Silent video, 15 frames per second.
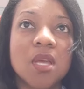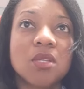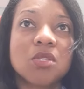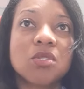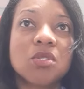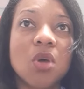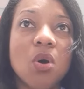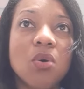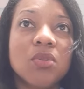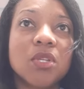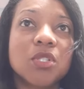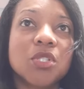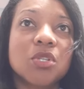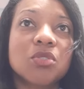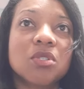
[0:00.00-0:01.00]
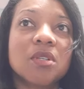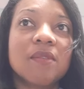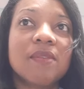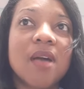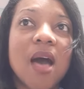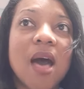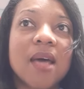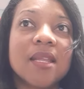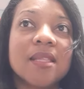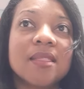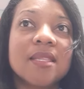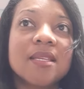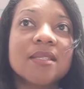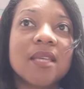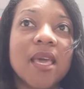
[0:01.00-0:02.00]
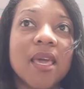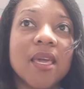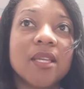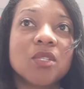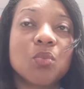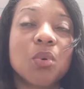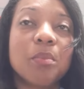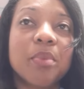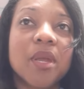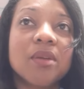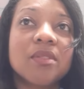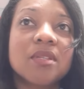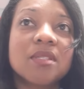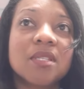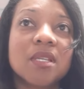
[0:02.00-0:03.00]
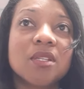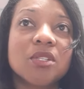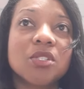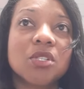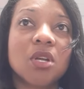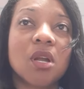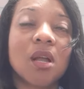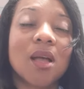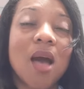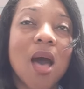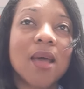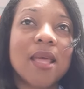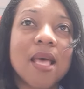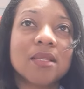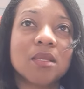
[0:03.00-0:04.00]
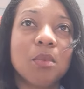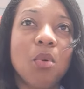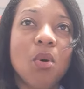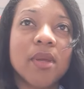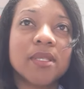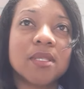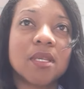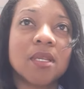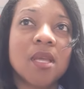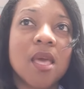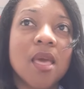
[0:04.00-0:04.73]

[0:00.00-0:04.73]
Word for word: So the children of God in this age will bear the signature God has appointed.